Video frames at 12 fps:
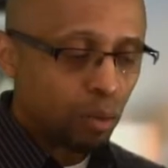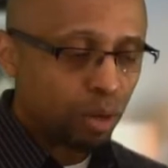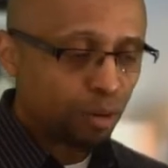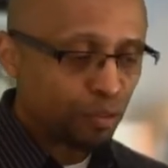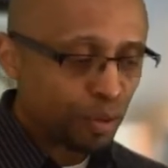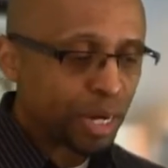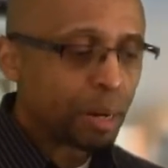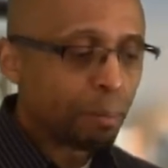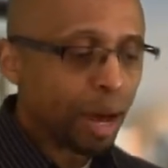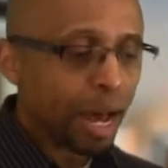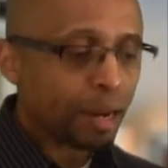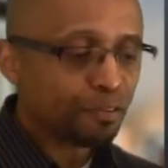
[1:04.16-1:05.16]
a friend of
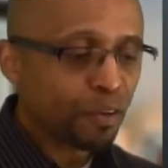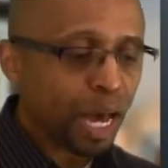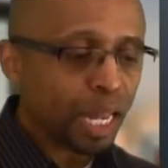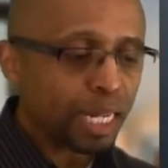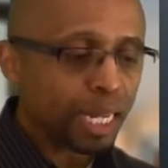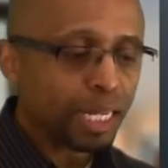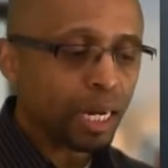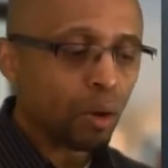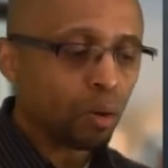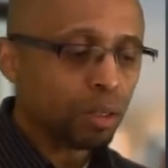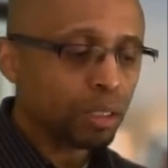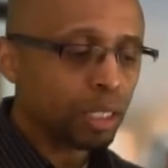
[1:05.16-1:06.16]
mine finally,
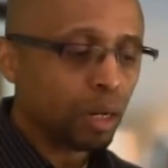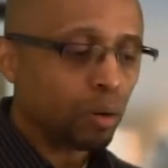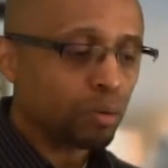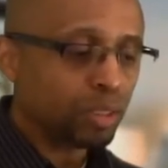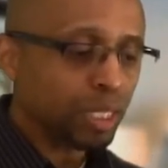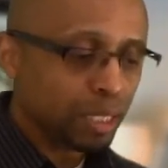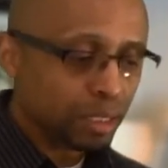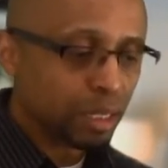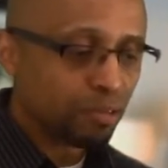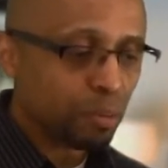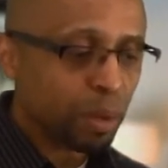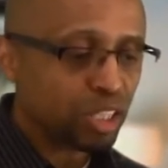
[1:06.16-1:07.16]
sent this
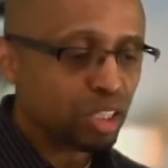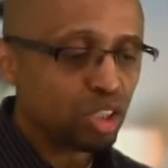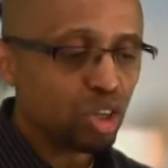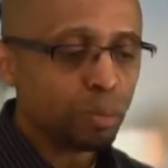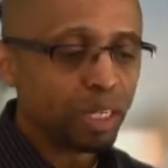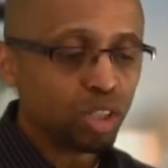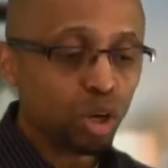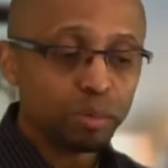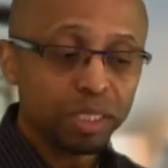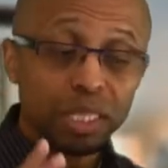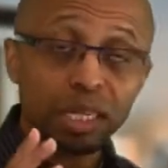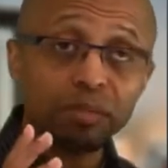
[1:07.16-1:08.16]
information to me and told
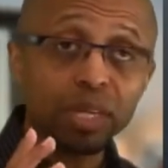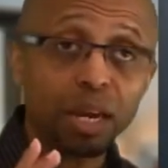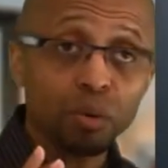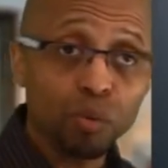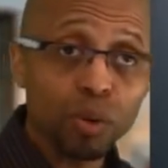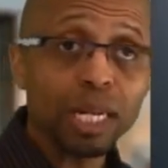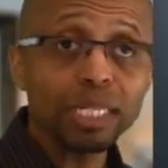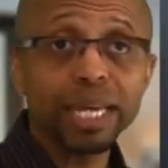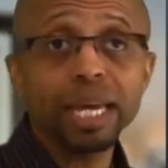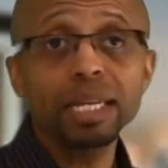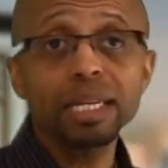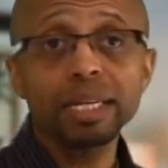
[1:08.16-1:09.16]
me, Steve, you got to really
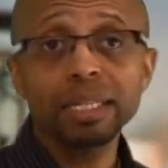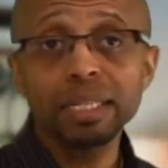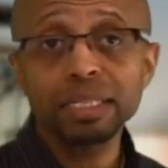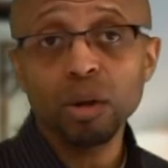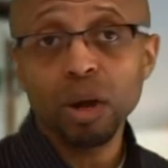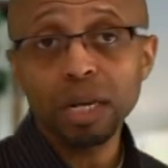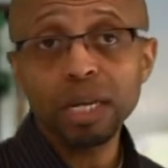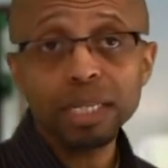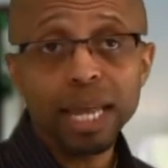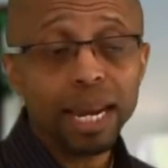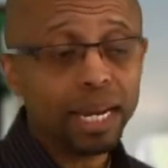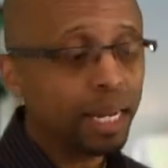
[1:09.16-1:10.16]
take a look at this. So I
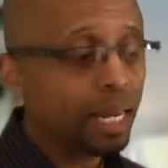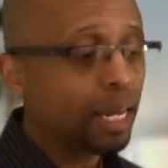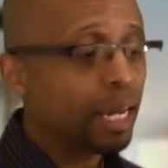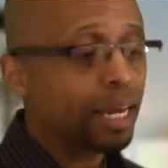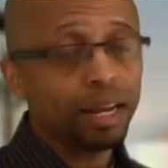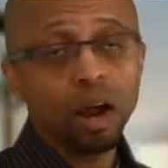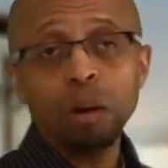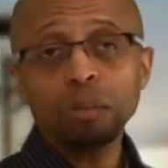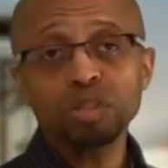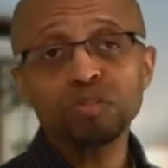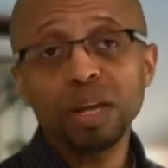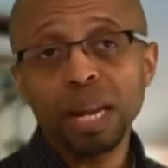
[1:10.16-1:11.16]
looked at it and I
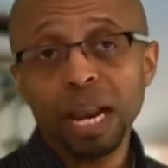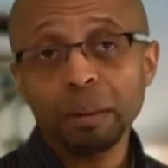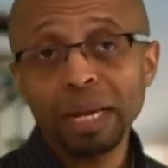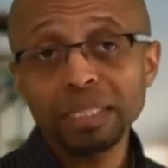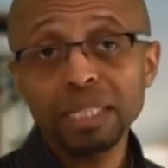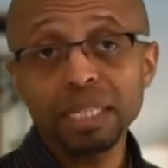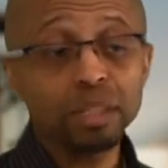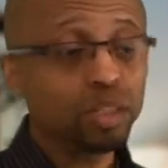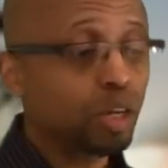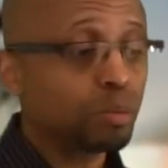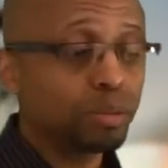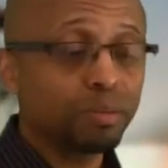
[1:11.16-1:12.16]
almost fell out of my seat in
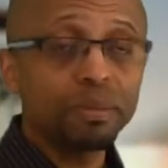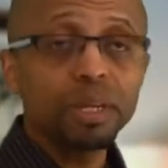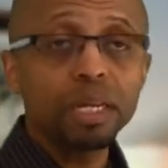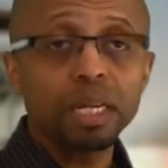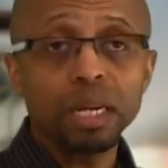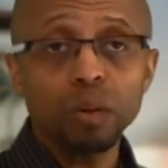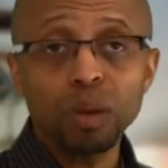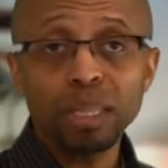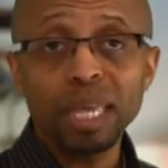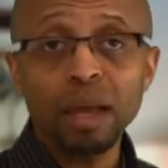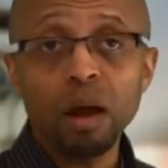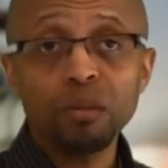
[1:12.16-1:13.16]
terms of, what
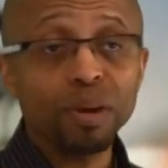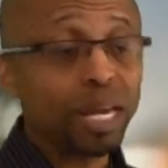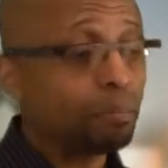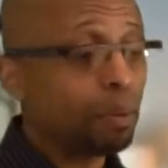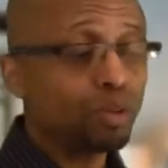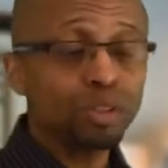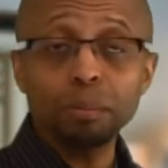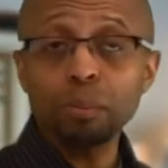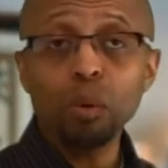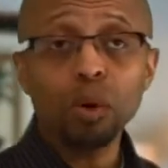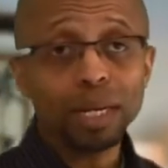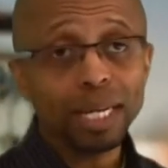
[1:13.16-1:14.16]
they offer. And most
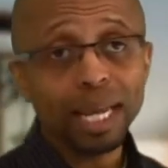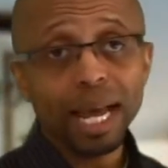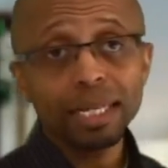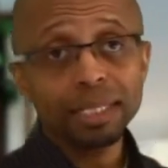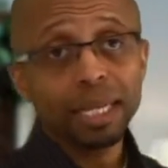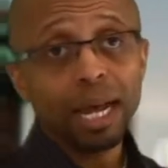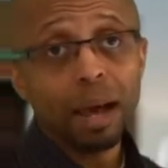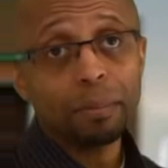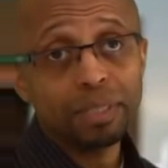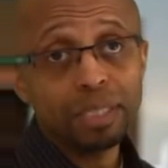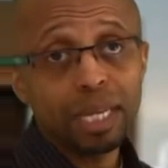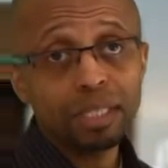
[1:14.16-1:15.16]
importantly, guys, the
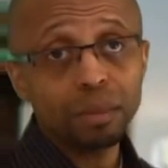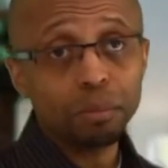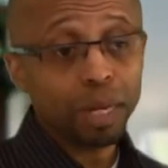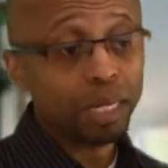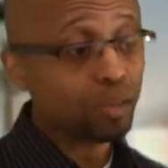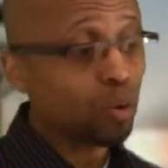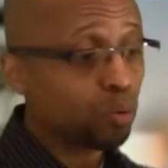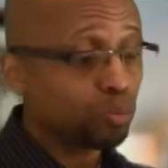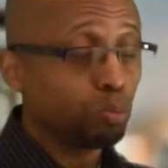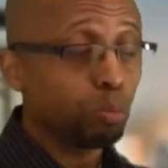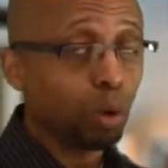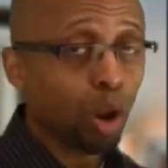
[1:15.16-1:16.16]
compensation plan is going
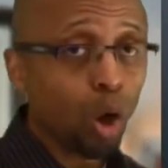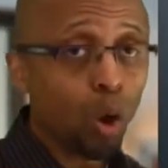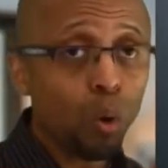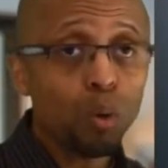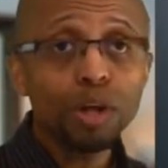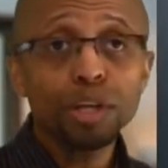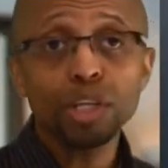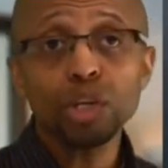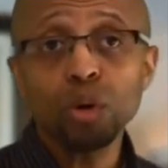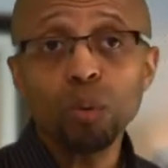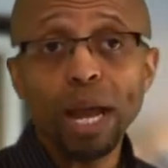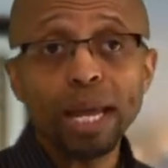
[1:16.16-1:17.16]
to blow
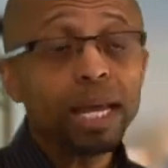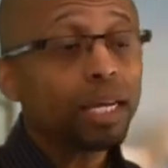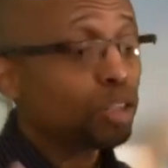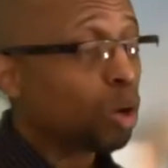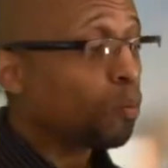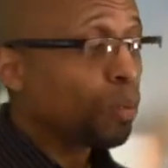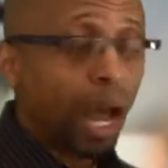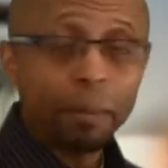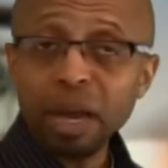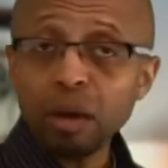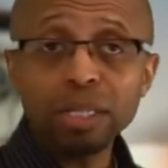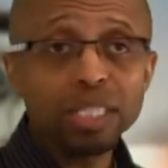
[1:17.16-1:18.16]
you away. So I'm
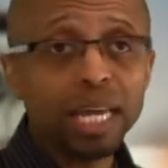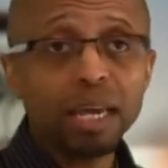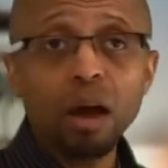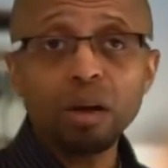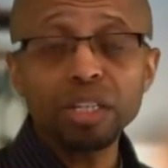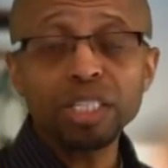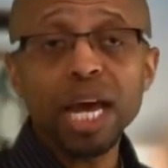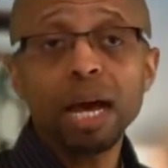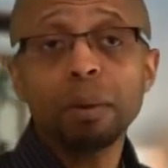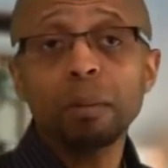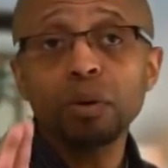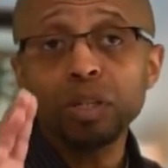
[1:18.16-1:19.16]
not going to take all your
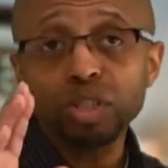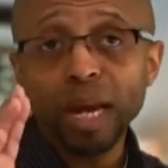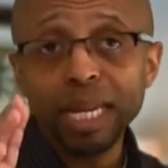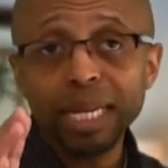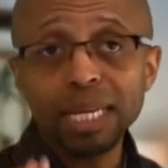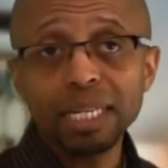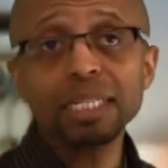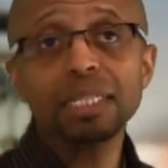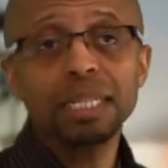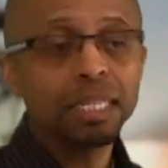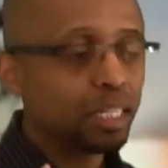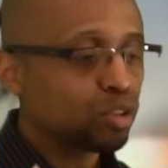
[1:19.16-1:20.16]
time. I'm going to try to get
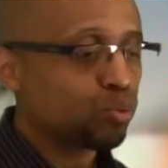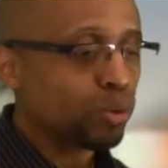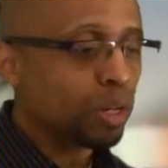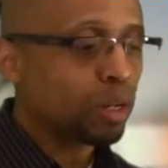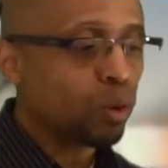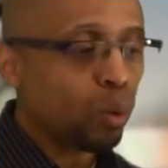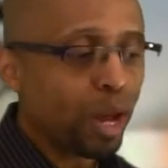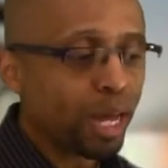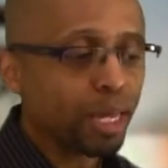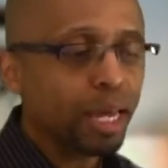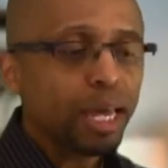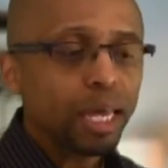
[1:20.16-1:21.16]
in this real quick.
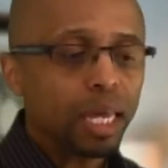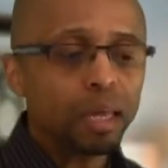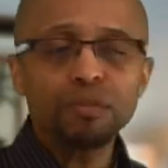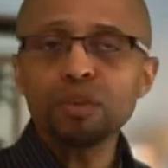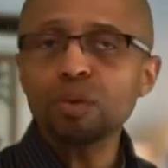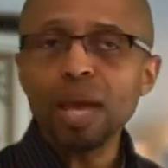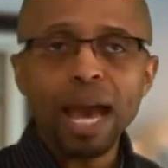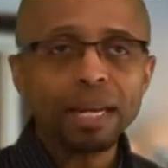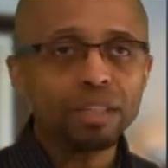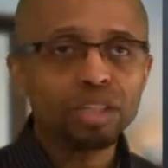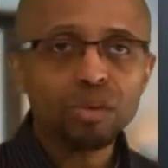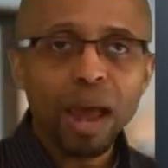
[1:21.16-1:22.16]
If you got
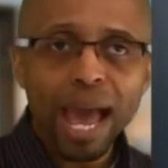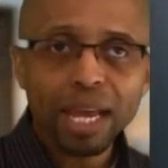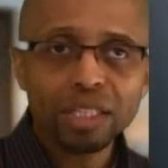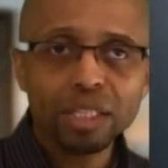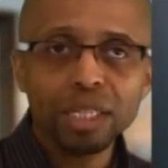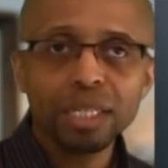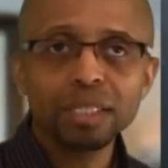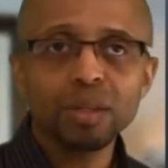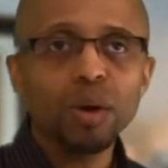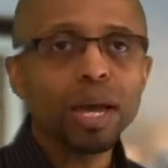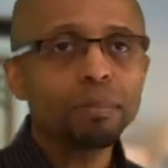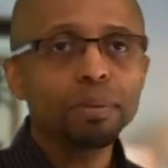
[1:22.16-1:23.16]
distractions,
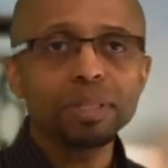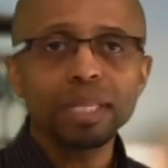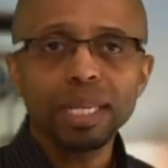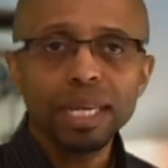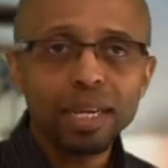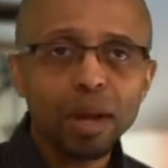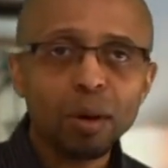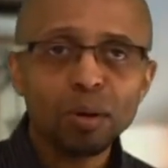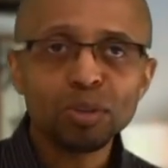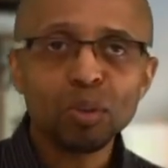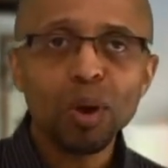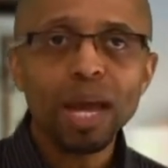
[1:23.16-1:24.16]
go ahead and put the
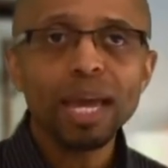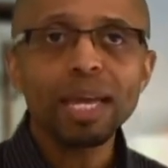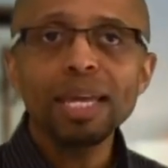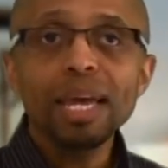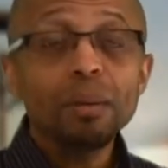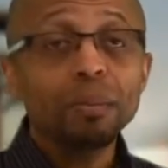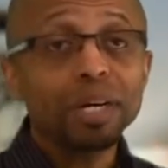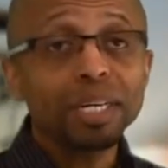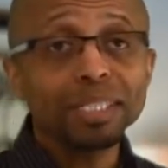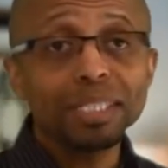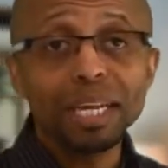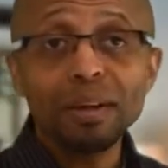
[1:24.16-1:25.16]
kiddos away,
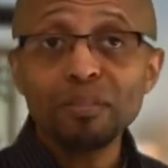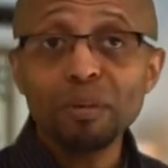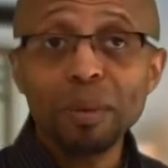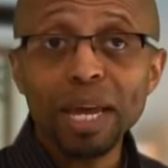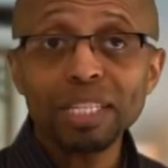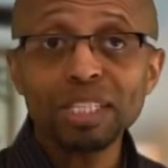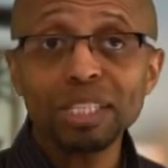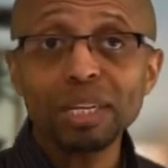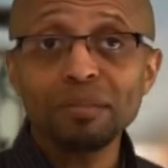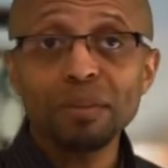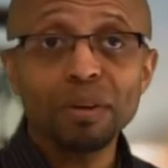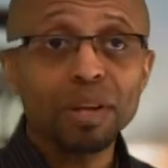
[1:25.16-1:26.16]
because the information,
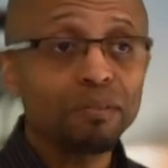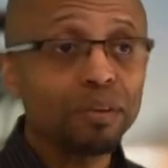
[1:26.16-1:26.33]
if you're